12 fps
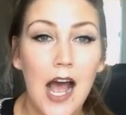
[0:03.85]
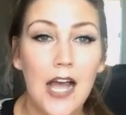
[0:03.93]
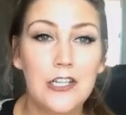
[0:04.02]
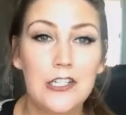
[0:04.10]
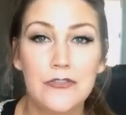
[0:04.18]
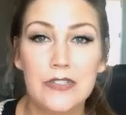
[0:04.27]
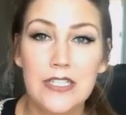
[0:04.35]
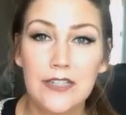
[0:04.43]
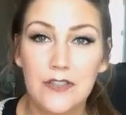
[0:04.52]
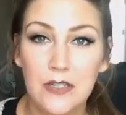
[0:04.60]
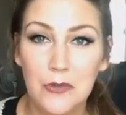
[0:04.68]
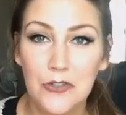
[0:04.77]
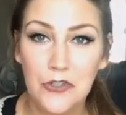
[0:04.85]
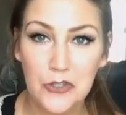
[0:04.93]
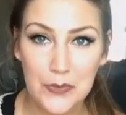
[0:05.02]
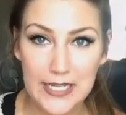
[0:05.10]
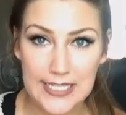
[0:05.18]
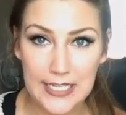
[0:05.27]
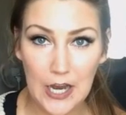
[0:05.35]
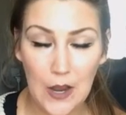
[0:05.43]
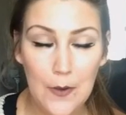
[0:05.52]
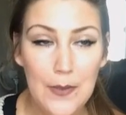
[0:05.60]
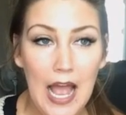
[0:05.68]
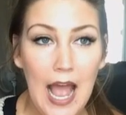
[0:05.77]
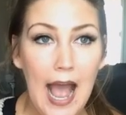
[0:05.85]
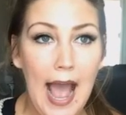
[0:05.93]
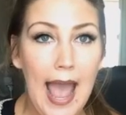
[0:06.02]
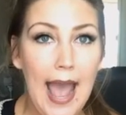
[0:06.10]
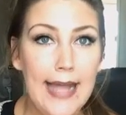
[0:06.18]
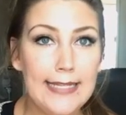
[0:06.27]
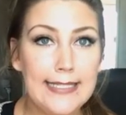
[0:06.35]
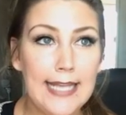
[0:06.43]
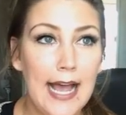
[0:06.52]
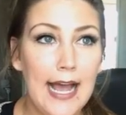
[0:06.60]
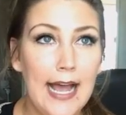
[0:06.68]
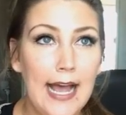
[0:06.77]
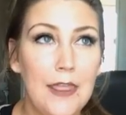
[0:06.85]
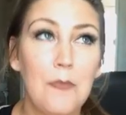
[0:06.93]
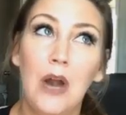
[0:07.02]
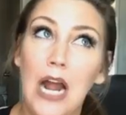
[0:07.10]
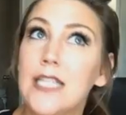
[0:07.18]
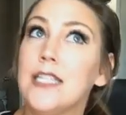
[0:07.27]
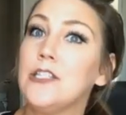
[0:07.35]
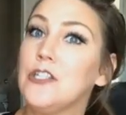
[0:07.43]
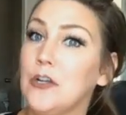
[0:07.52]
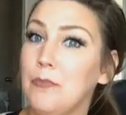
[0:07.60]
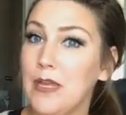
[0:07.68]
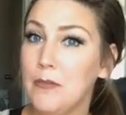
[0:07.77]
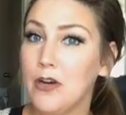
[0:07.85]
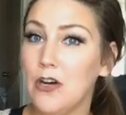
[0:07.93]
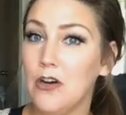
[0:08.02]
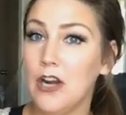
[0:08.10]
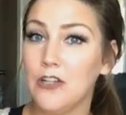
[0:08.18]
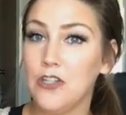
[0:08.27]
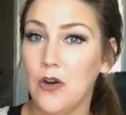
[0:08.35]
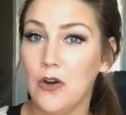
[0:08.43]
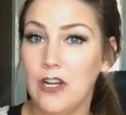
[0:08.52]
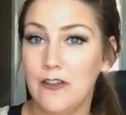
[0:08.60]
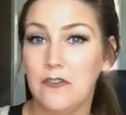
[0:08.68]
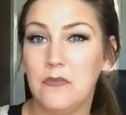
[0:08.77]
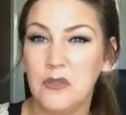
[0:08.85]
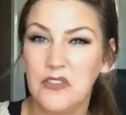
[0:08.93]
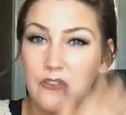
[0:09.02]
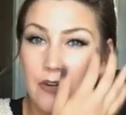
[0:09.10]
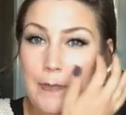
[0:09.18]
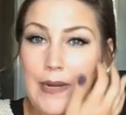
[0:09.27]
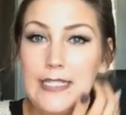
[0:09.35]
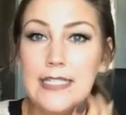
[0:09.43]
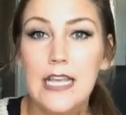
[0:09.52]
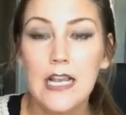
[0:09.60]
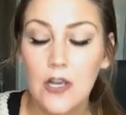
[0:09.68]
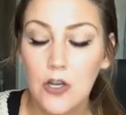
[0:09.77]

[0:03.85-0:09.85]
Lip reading: I just received it about 2 weeks ago, and the process took me about a total of about 3 months.